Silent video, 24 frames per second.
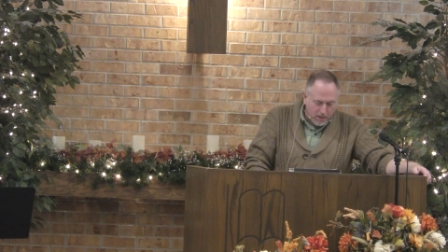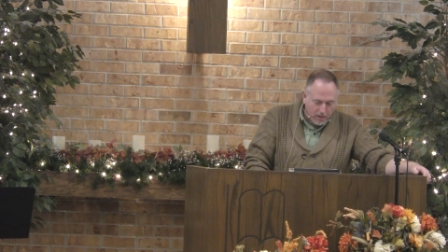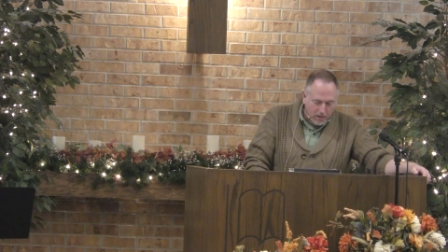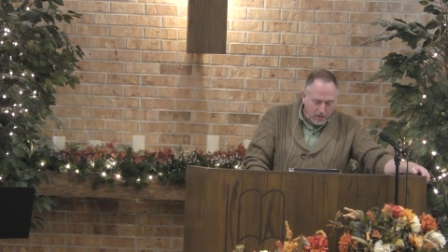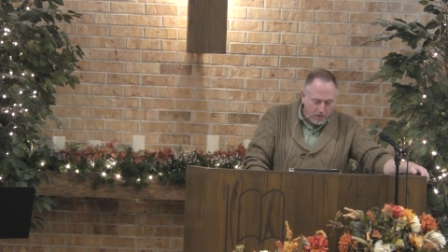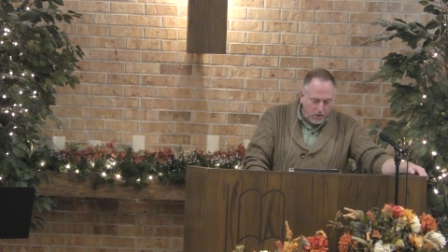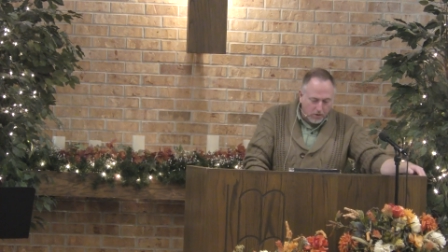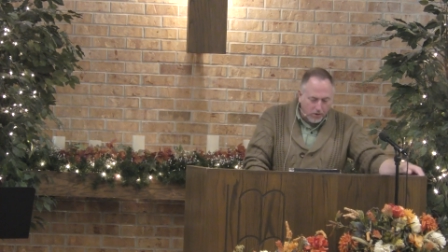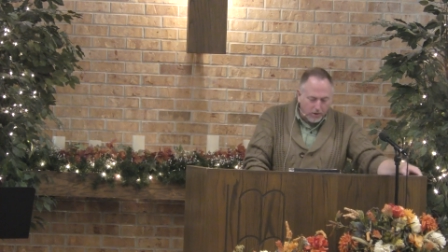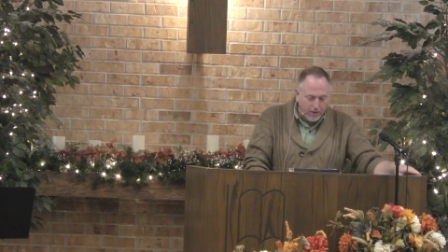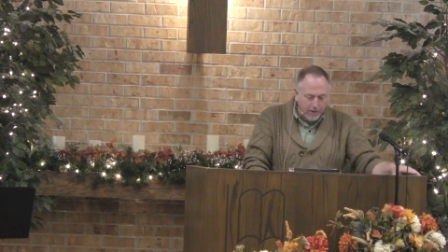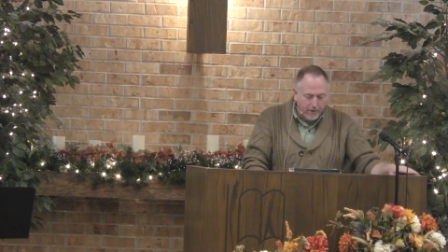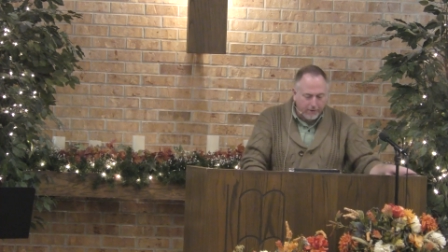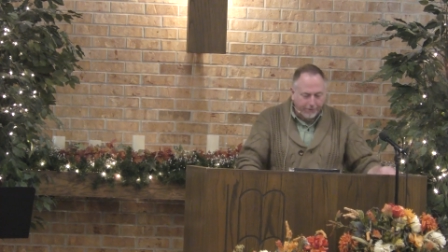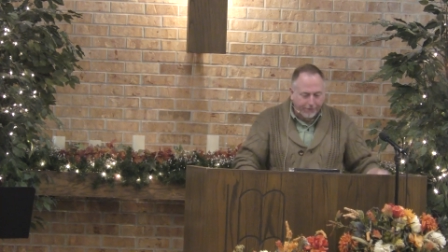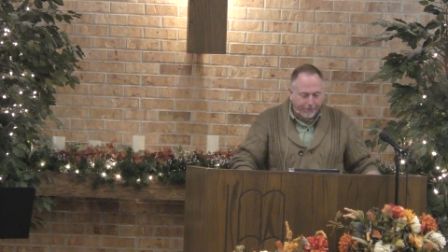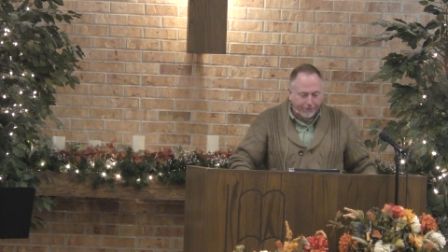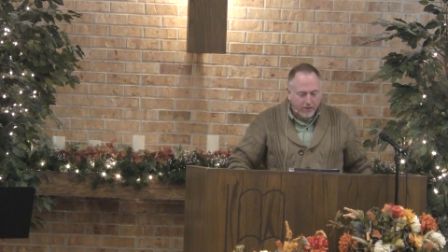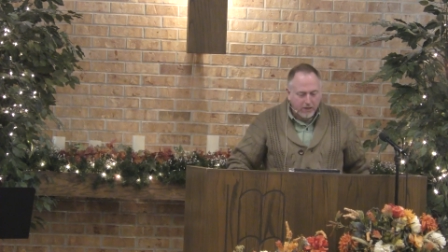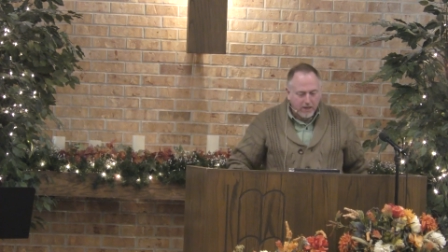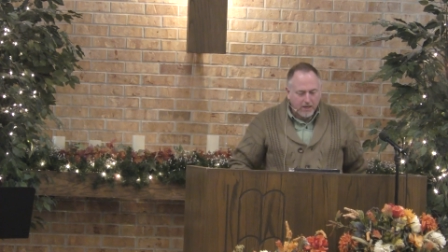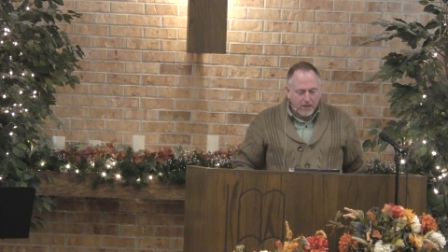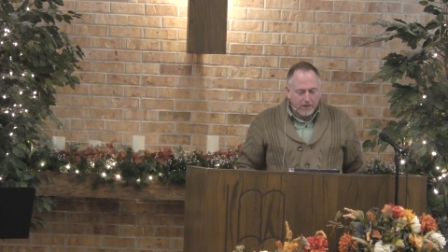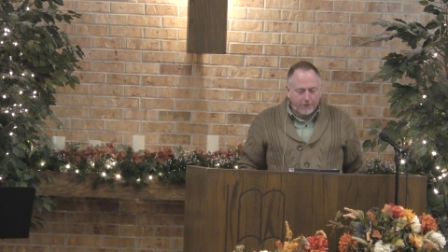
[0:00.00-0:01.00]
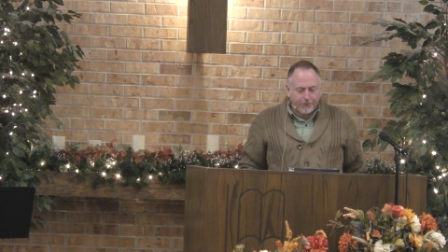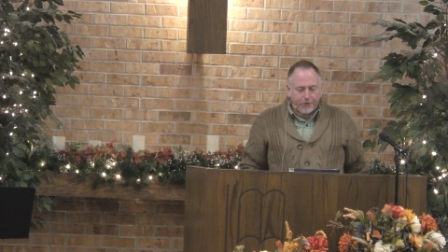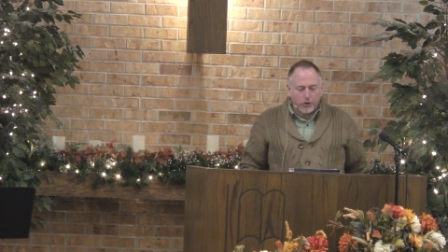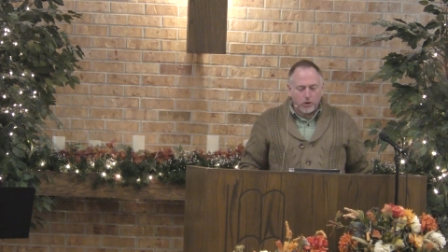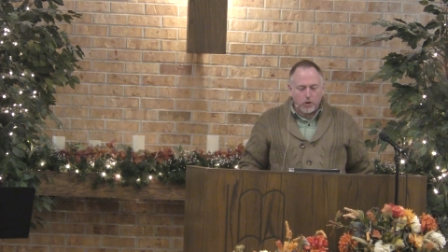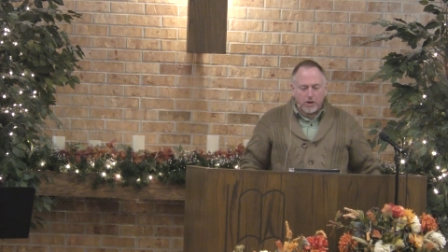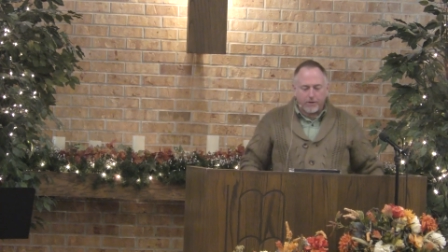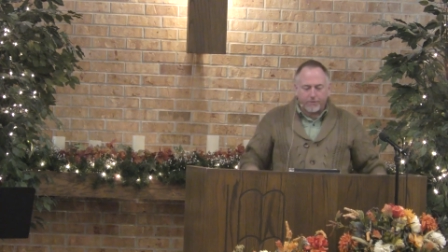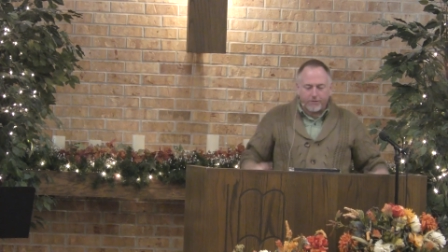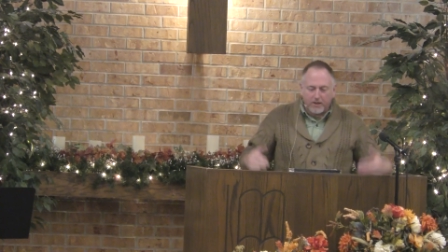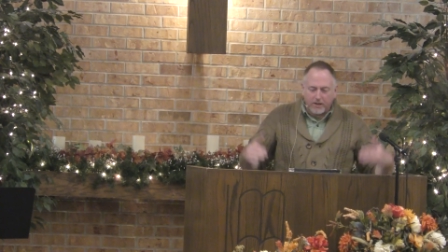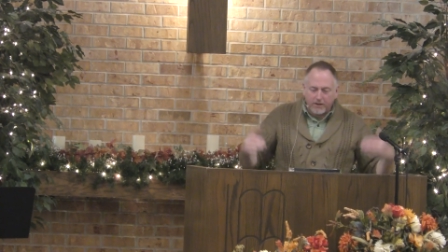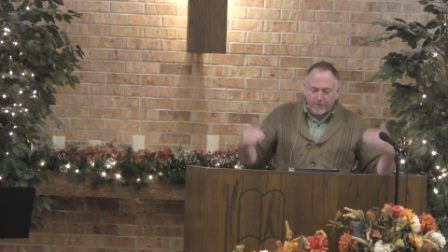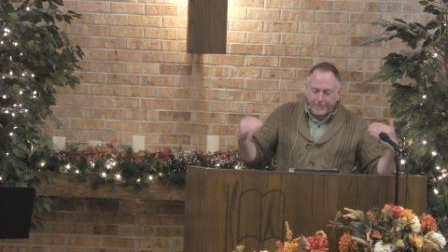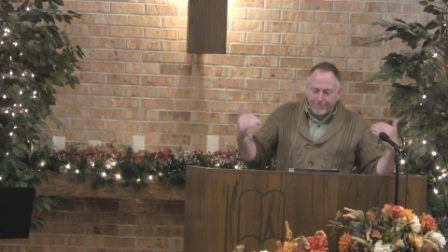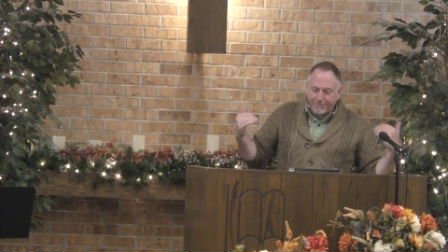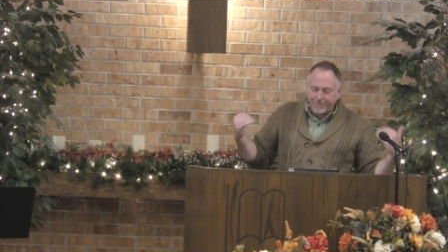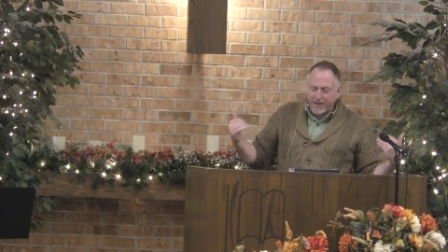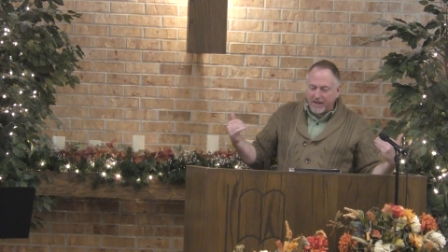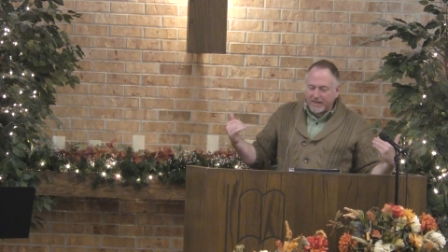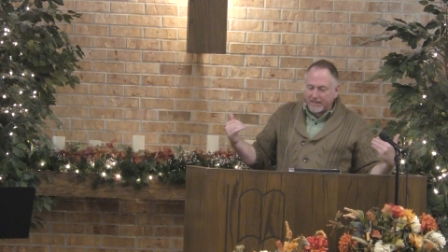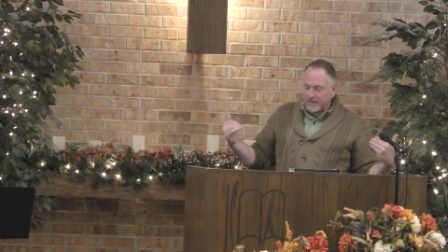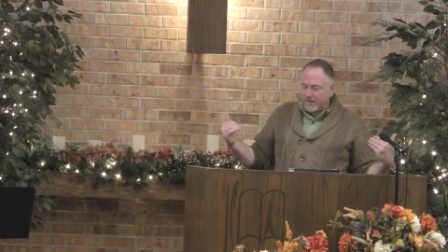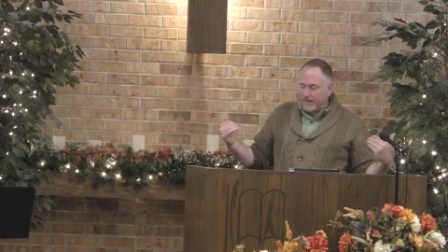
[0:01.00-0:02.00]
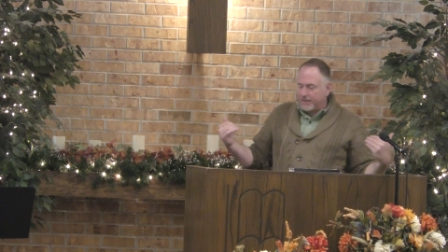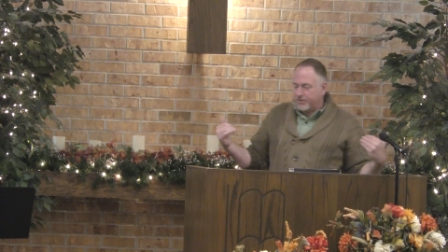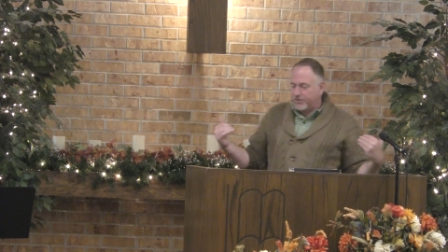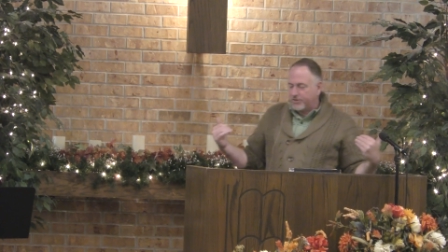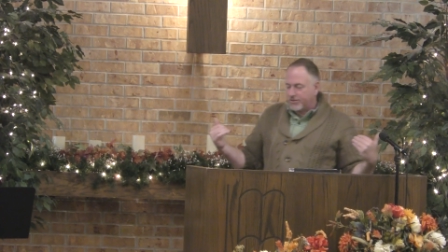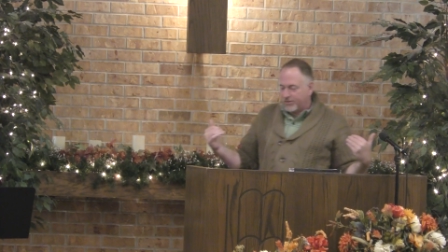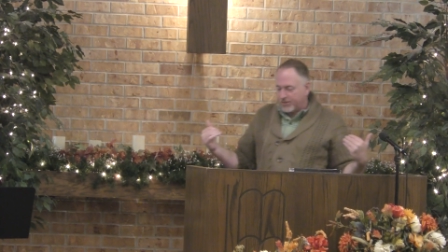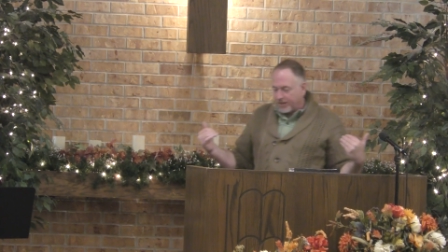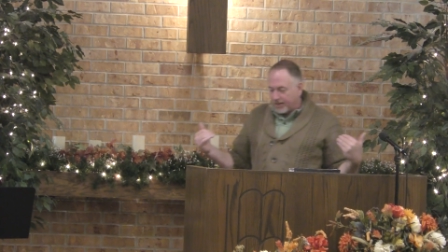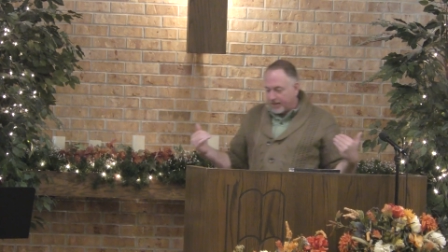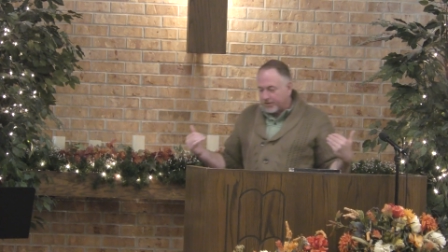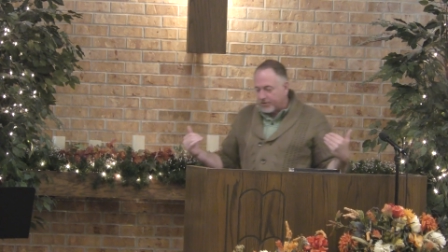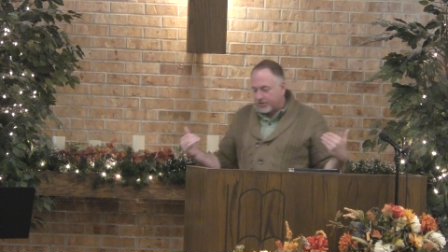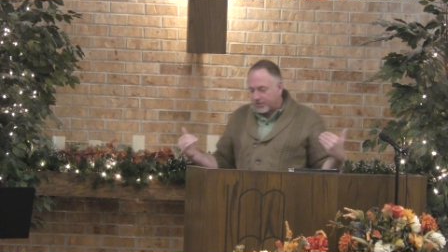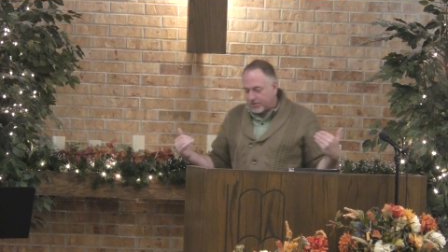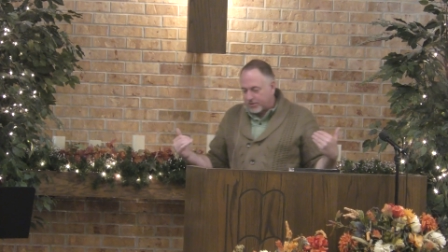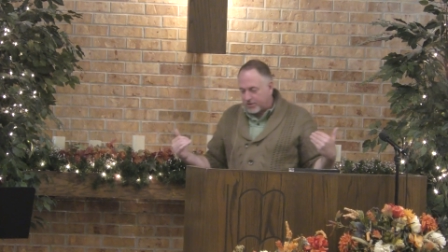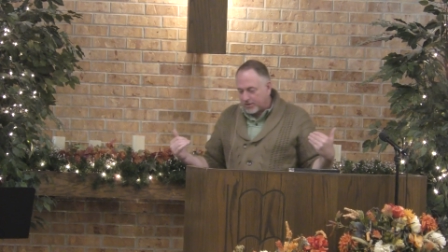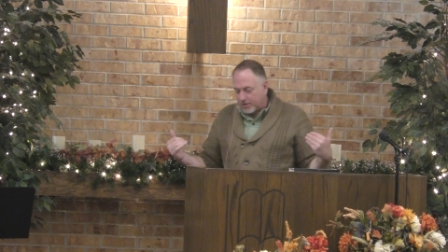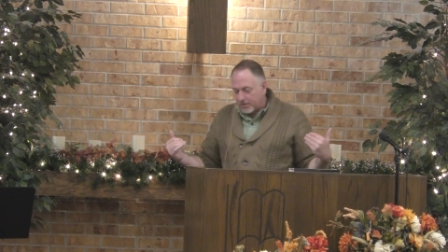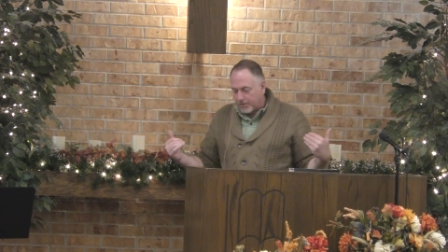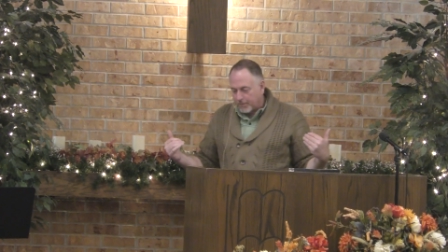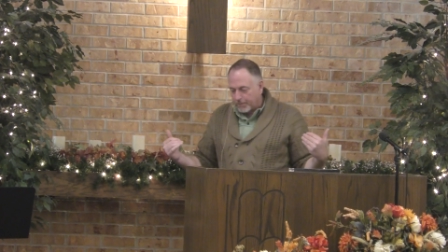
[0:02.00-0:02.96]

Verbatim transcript: You know, if, if you have an infected cyst